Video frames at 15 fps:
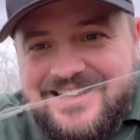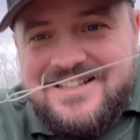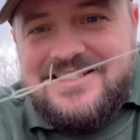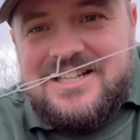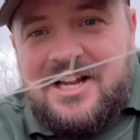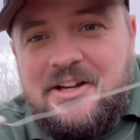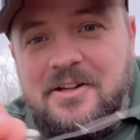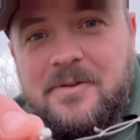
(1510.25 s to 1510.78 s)

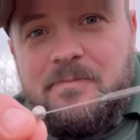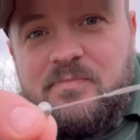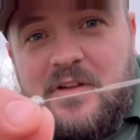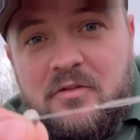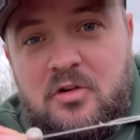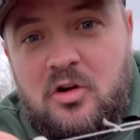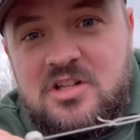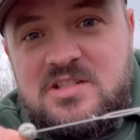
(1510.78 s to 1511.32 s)
So
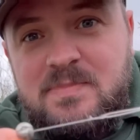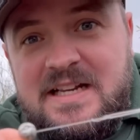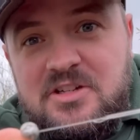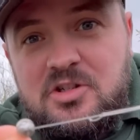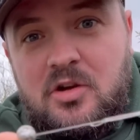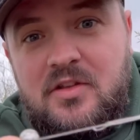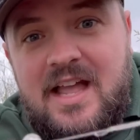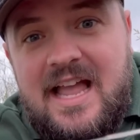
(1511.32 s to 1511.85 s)
I've got a split
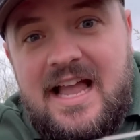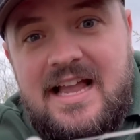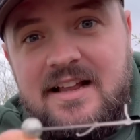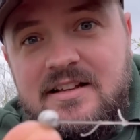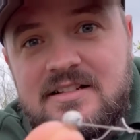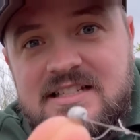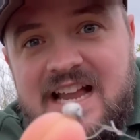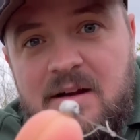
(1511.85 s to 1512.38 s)
shot there
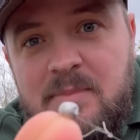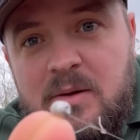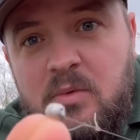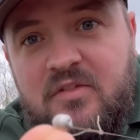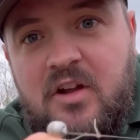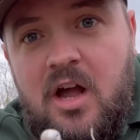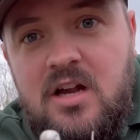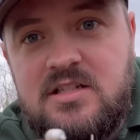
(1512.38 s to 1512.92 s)
to help me
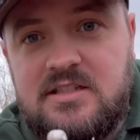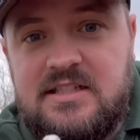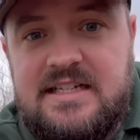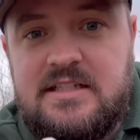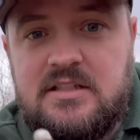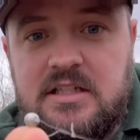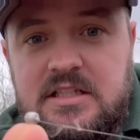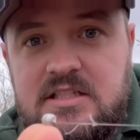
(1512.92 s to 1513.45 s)
with casting
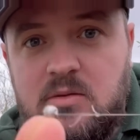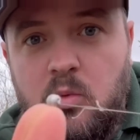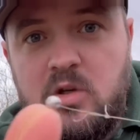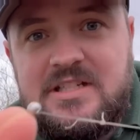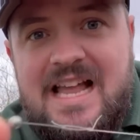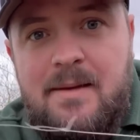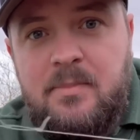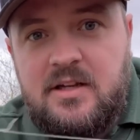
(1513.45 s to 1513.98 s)
distance, and
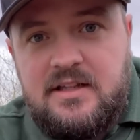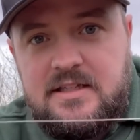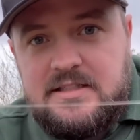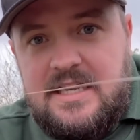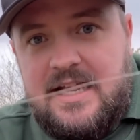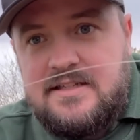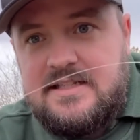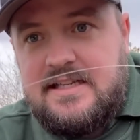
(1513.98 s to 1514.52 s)
what's happened is,
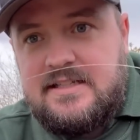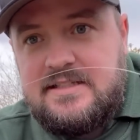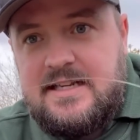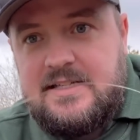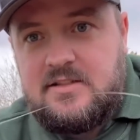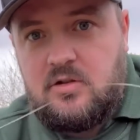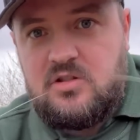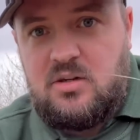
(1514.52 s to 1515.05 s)
as it
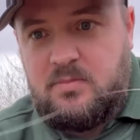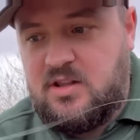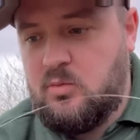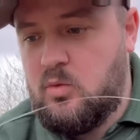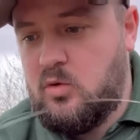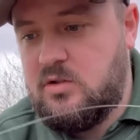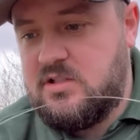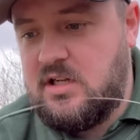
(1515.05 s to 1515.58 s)
sits on top of the
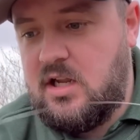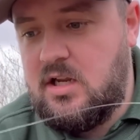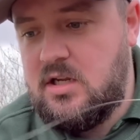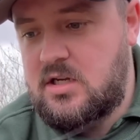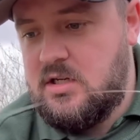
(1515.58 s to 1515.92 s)
water,